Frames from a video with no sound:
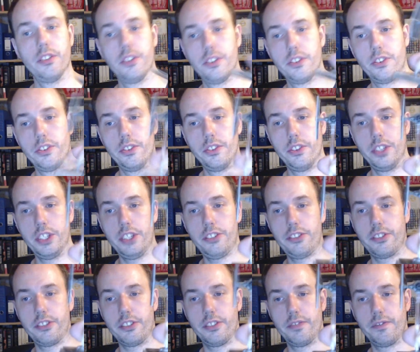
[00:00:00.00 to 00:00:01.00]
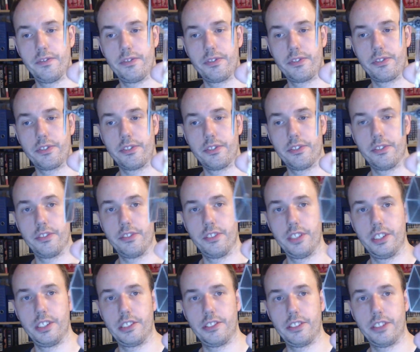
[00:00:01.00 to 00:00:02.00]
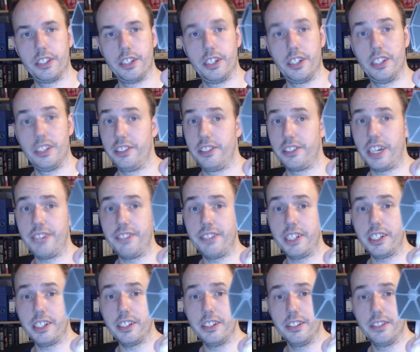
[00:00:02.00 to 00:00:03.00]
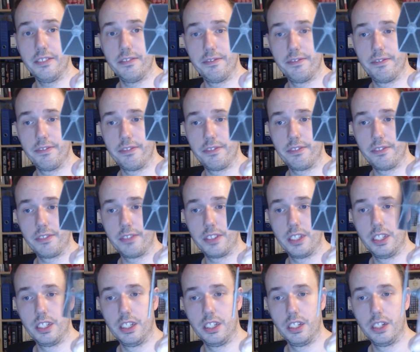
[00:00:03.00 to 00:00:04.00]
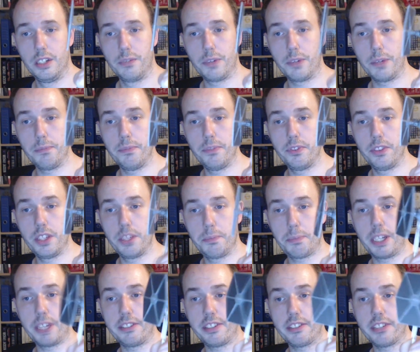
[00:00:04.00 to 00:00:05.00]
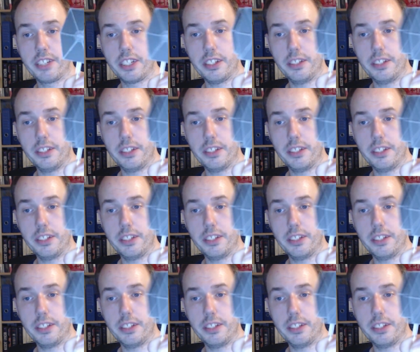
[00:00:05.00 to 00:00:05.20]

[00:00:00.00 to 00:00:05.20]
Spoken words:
This is the TIE Fighter from the basic set,